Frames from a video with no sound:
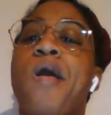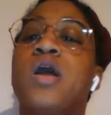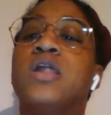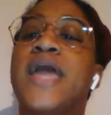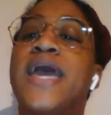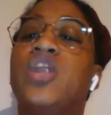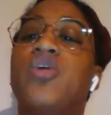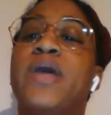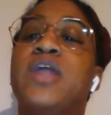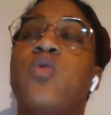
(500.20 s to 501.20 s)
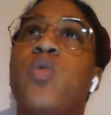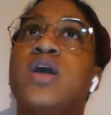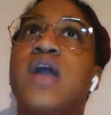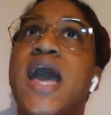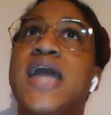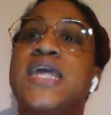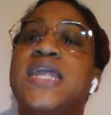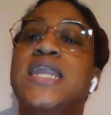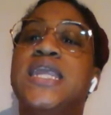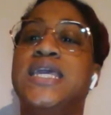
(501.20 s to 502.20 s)
like, no matter what kind of
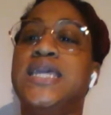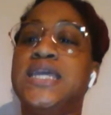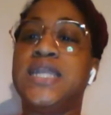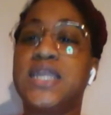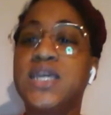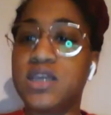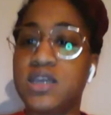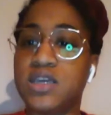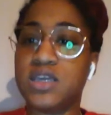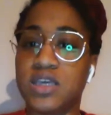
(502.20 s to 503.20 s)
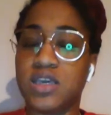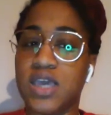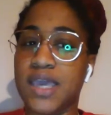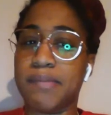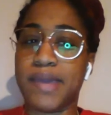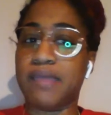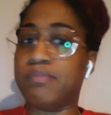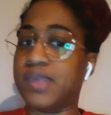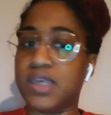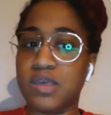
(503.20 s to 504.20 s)
need it might
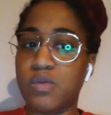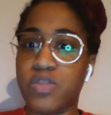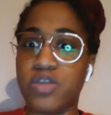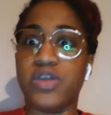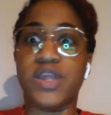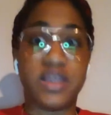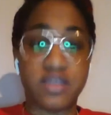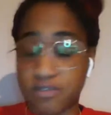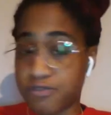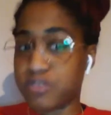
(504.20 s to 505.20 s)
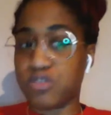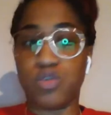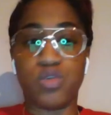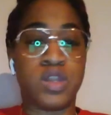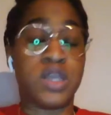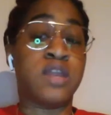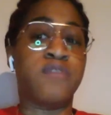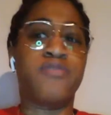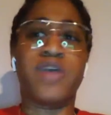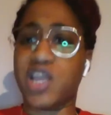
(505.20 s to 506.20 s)
be, whether it is a physical need, a
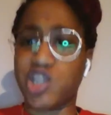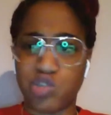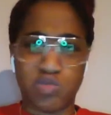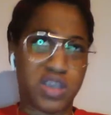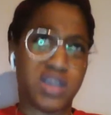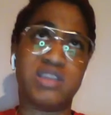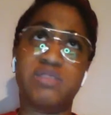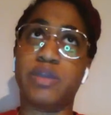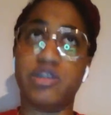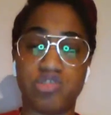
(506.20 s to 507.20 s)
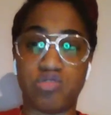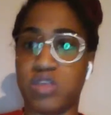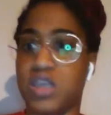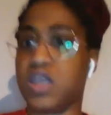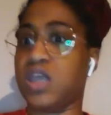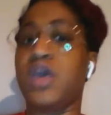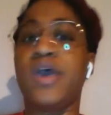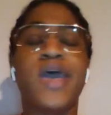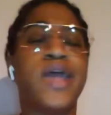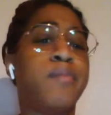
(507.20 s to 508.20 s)
financial need, a spiritual need,
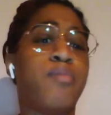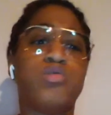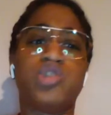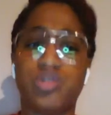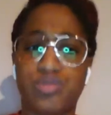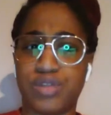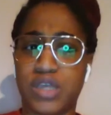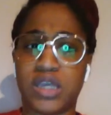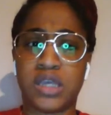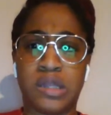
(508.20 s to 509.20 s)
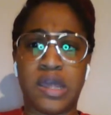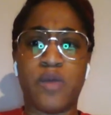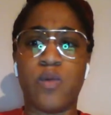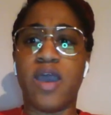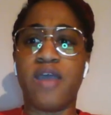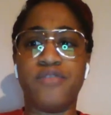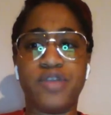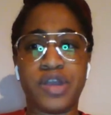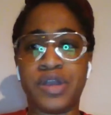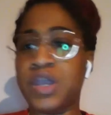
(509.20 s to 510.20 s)
an emotional need, like
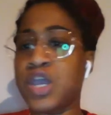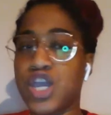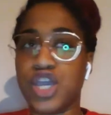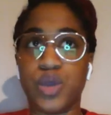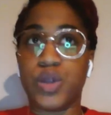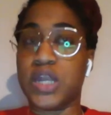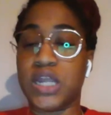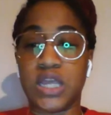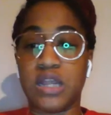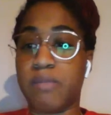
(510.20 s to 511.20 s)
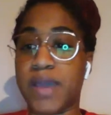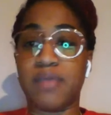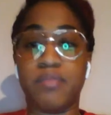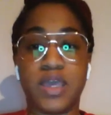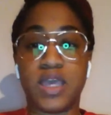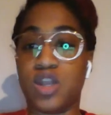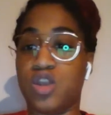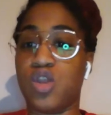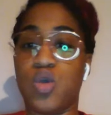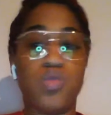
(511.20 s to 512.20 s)
whatever your need might be,
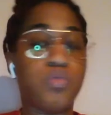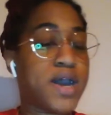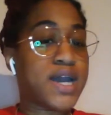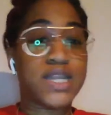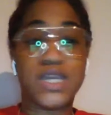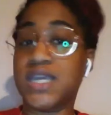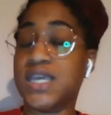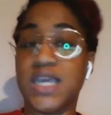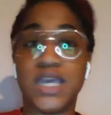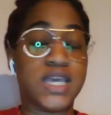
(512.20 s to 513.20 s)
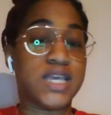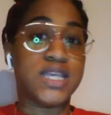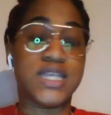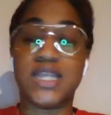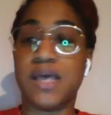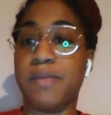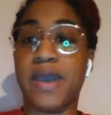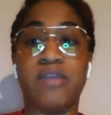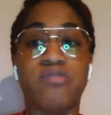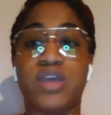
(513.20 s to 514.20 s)
nobody is a
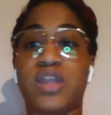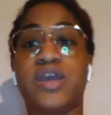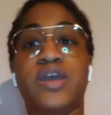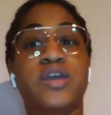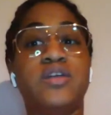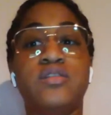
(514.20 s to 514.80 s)
mind reader.